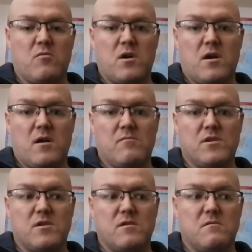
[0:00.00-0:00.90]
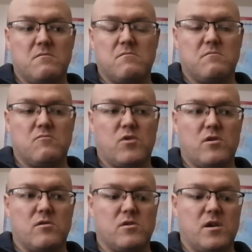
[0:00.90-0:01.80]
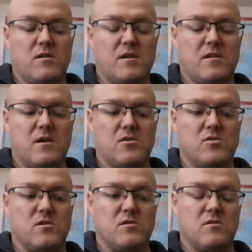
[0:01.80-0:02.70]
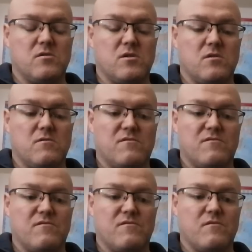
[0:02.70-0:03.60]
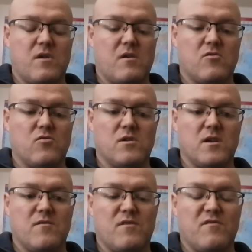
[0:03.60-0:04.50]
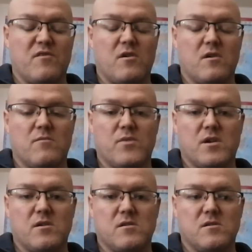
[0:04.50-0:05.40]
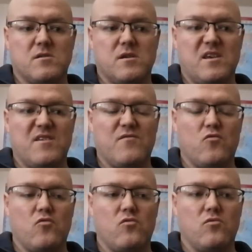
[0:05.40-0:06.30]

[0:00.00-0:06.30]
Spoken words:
what happened to you. Whether you had addiction or I couldn't give a fuck because evil